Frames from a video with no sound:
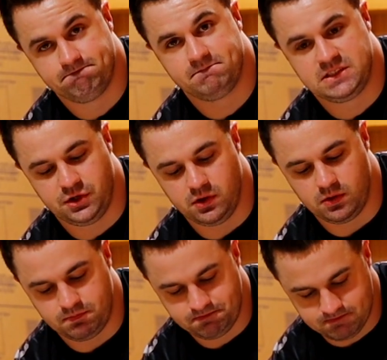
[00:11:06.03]

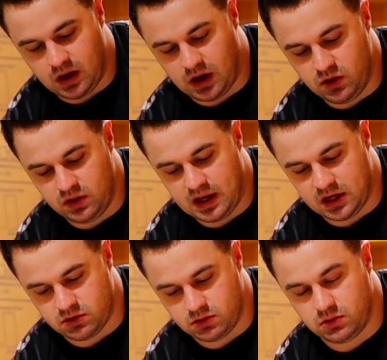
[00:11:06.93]
Cereal. Are you
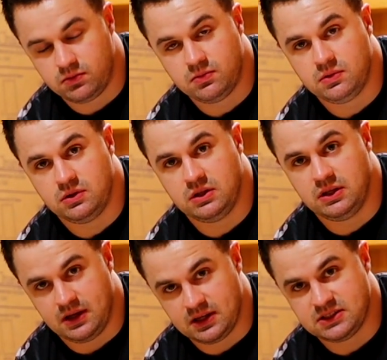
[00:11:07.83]
natural?
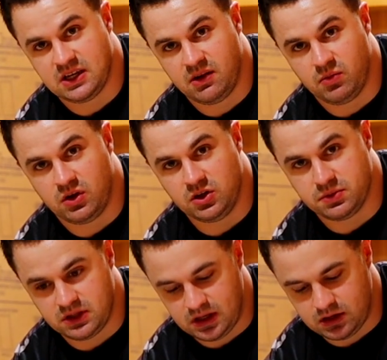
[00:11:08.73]
Yes, I'm
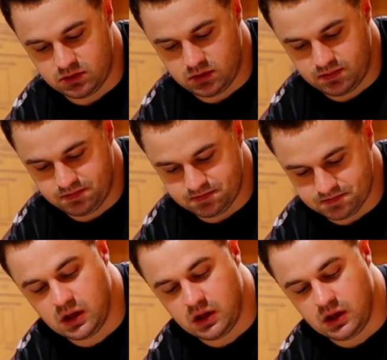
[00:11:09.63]
100% natural.
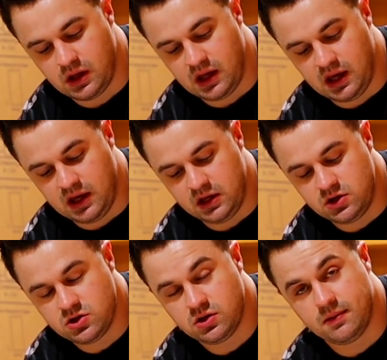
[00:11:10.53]

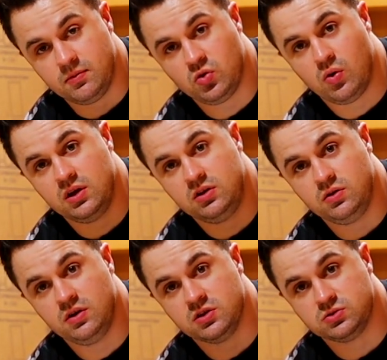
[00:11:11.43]
Age, I'm 22
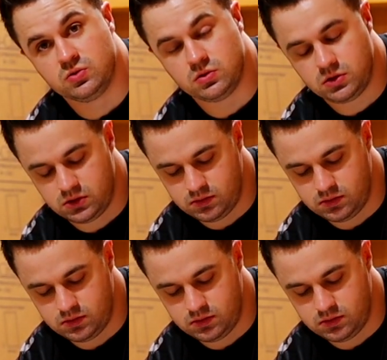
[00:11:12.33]
years old.